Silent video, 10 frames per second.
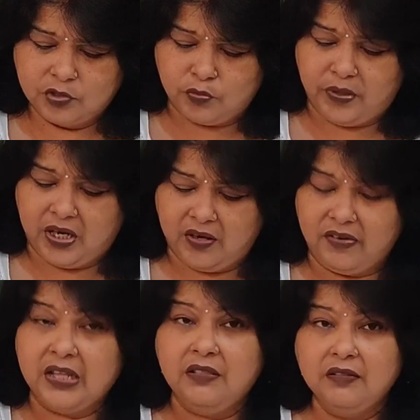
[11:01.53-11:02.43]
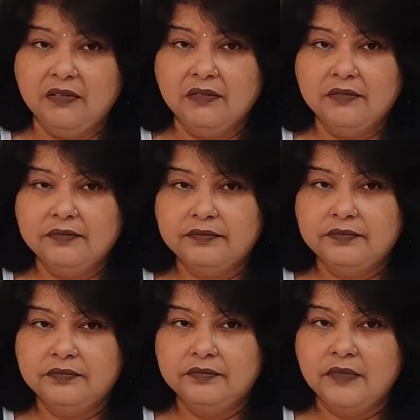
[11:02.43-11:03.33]
To begin with,
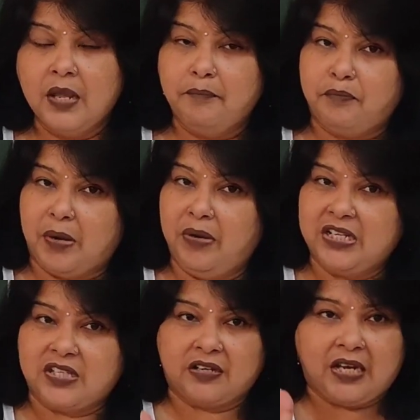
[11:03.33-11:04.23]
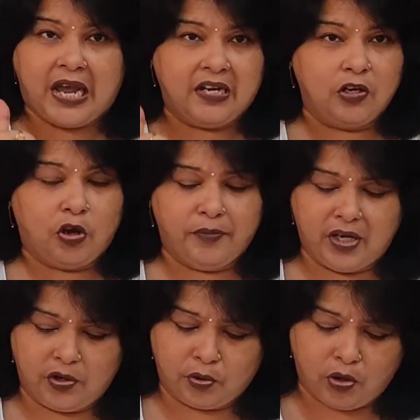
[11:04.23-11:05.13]
public sector had a
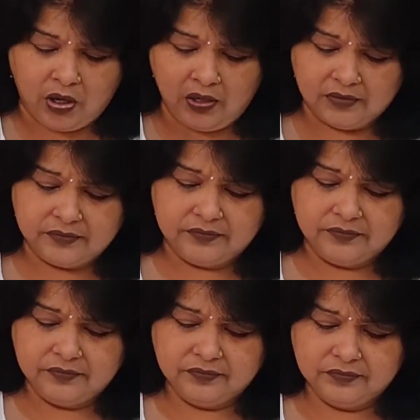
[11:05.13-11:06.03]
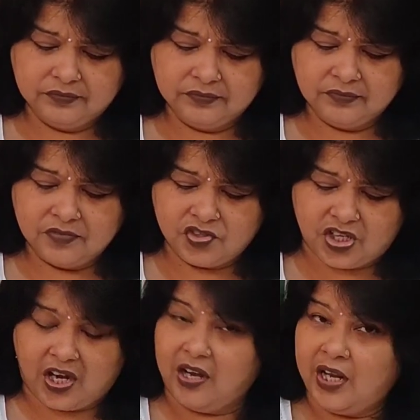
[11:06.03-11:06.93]
dominant role.
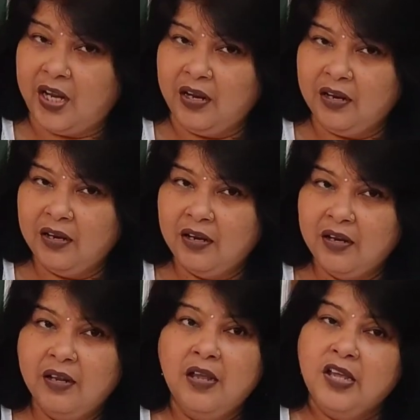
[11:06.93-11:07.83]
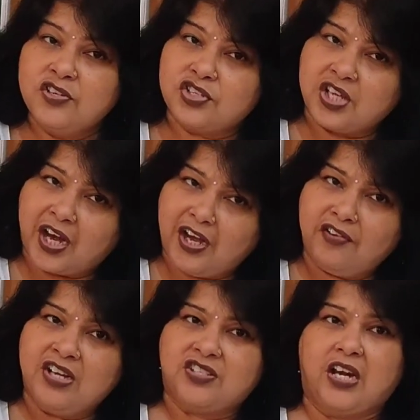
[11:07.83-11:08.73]
Secondly,
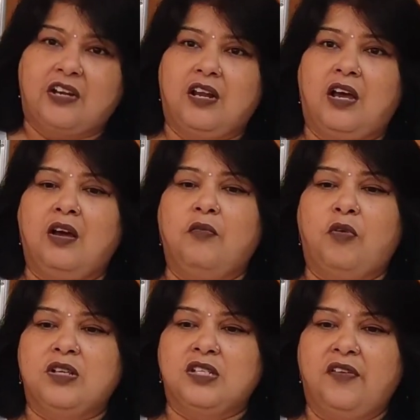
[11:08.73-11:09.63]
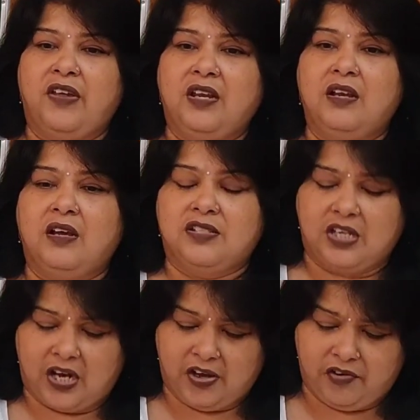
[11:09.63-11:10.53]
secondary sector was given a
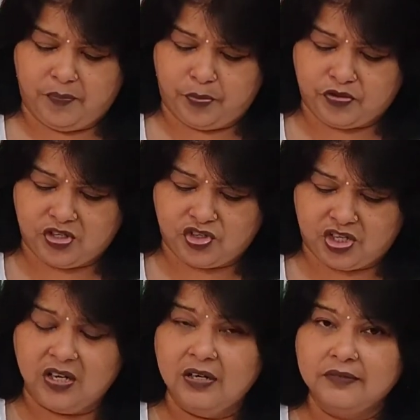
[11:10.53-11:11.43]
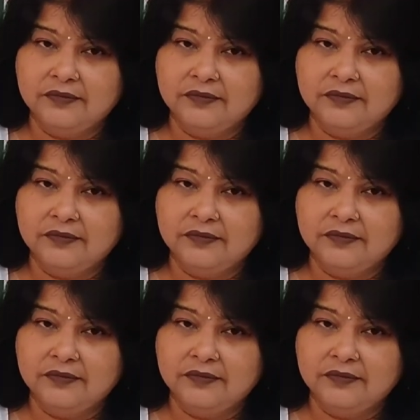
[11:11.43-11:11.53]
secondary position